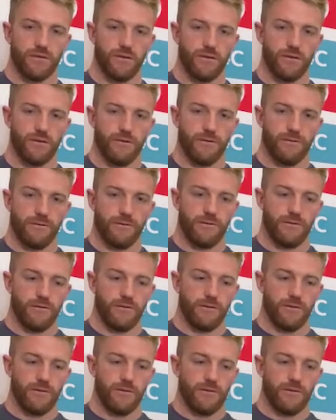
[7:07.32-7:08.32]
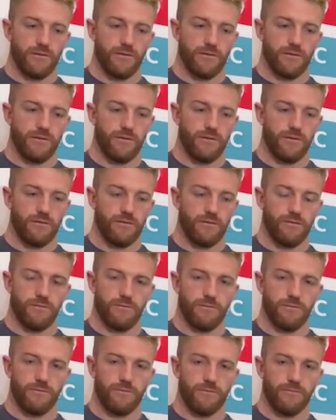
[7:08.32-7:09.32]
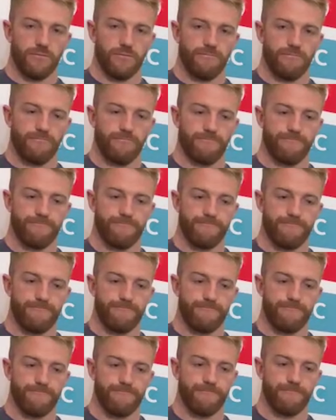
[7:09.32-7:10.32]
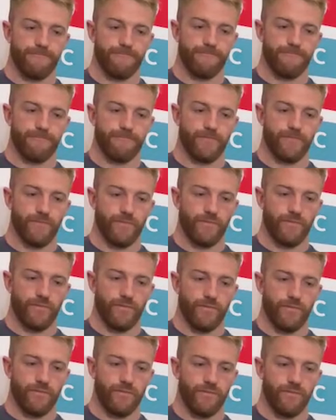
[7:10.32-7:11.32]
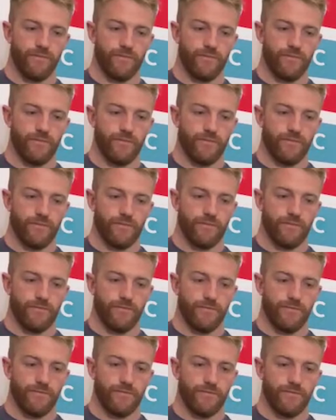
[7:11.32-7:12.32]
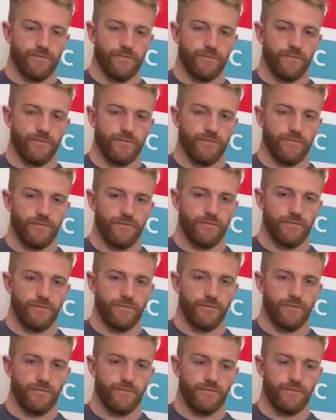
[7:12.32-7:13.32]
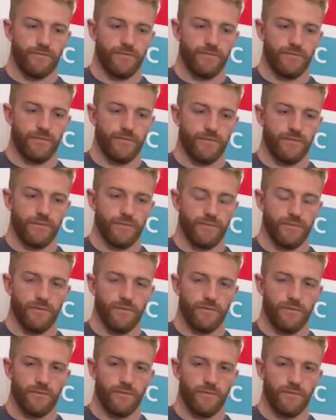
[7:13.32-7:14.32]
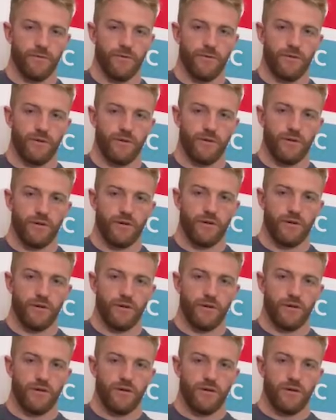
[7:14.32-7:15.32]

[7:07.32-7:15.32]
[no speech]